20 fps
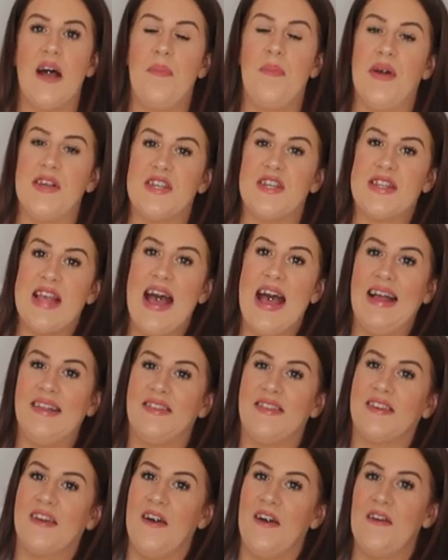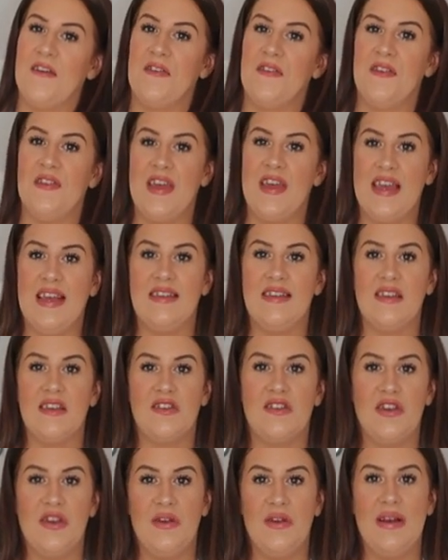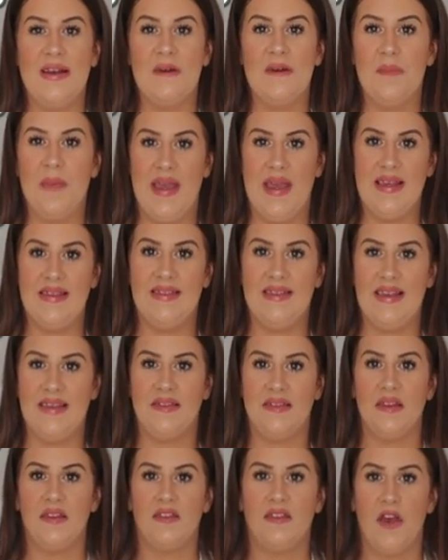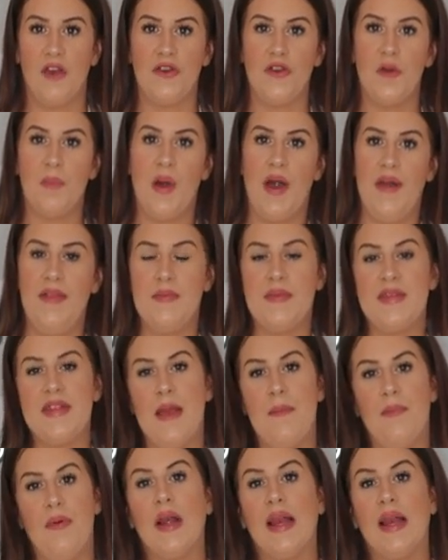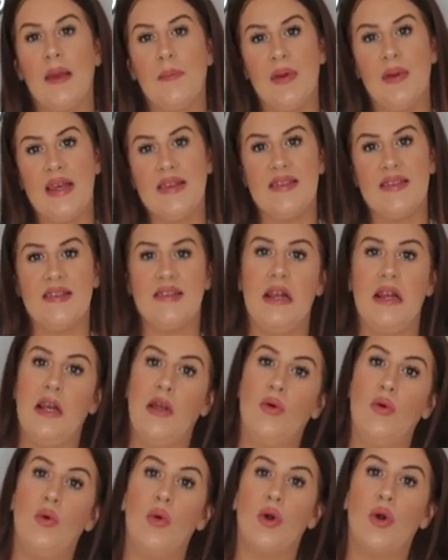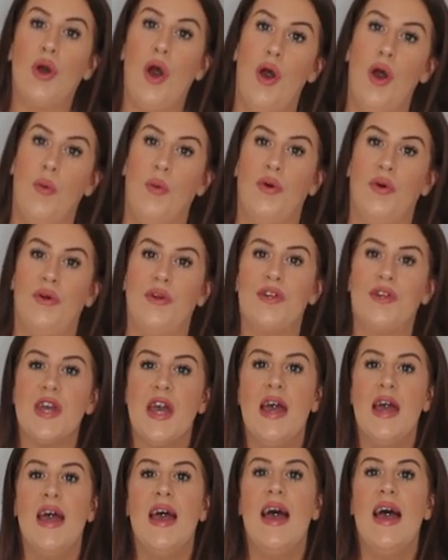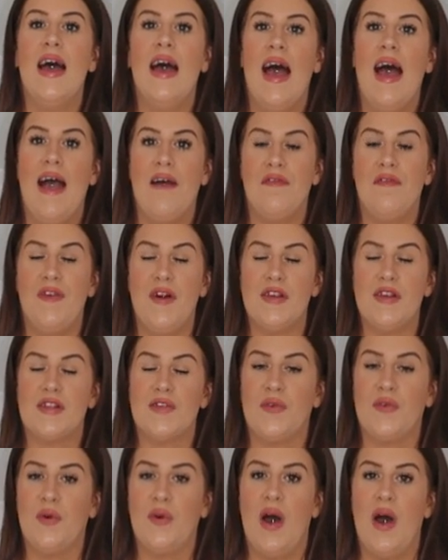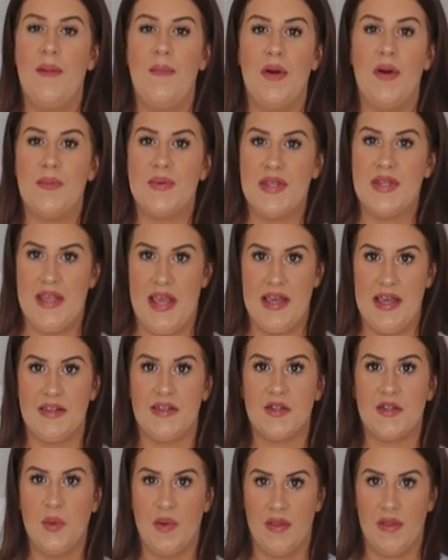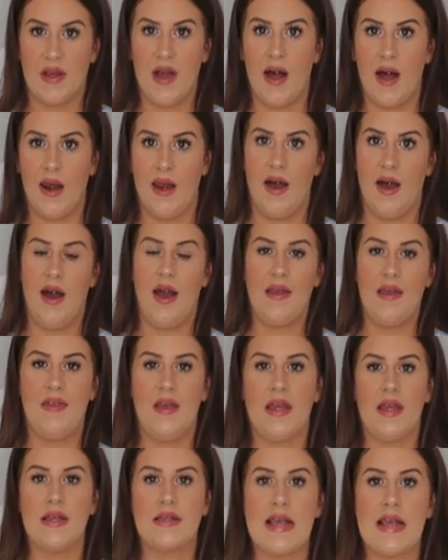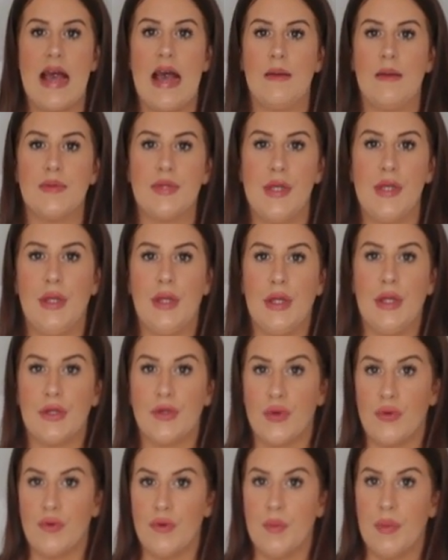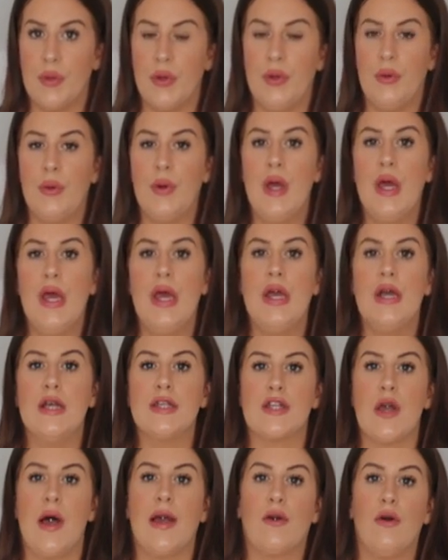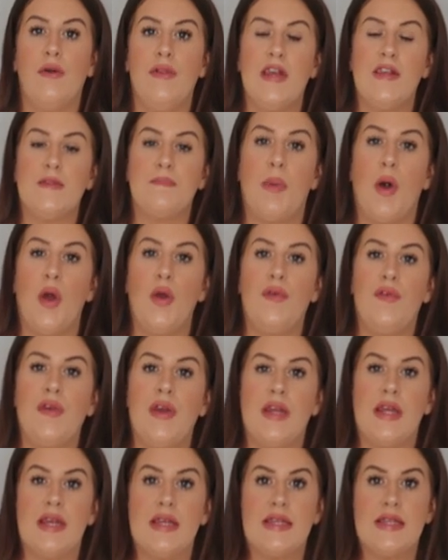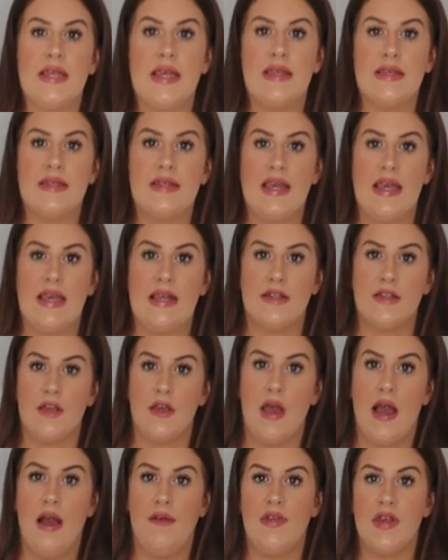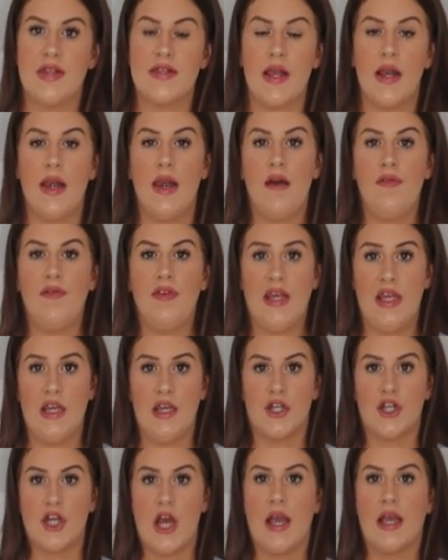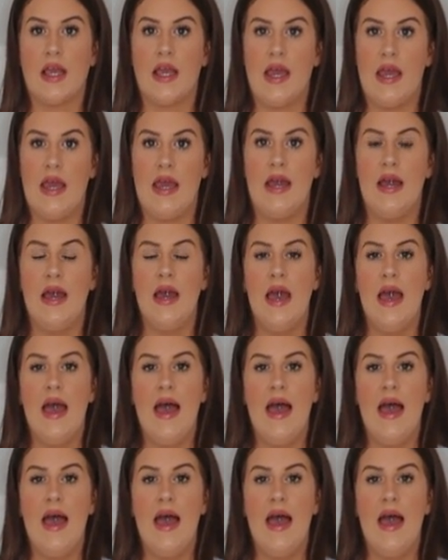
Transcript: up, I just had to go for these two little pieces. So you buy them separately, but it's this little co-ord. And first of all, I'm obsessed with the colour. I think it's absolutely adorable. So I got these both in a 16. So you have this lovely jacket